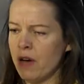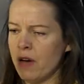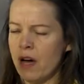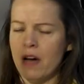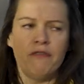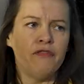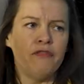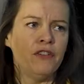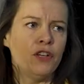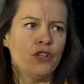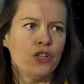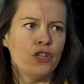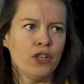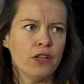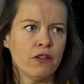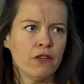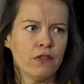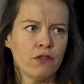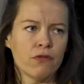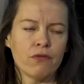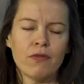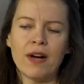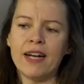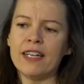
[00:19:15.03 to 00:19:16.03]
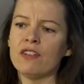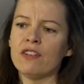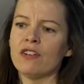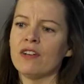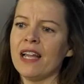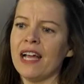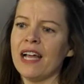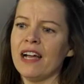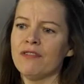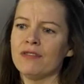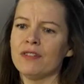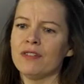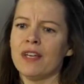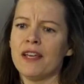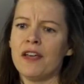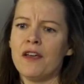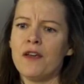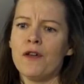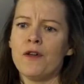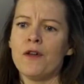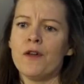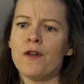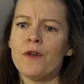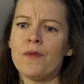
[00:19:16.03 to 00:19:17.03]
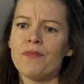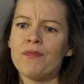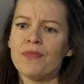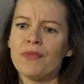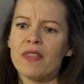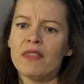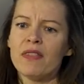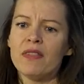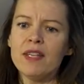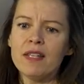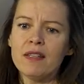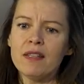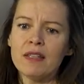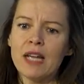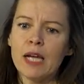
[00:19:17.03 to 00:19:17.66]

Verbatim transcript: a vision or right or left. This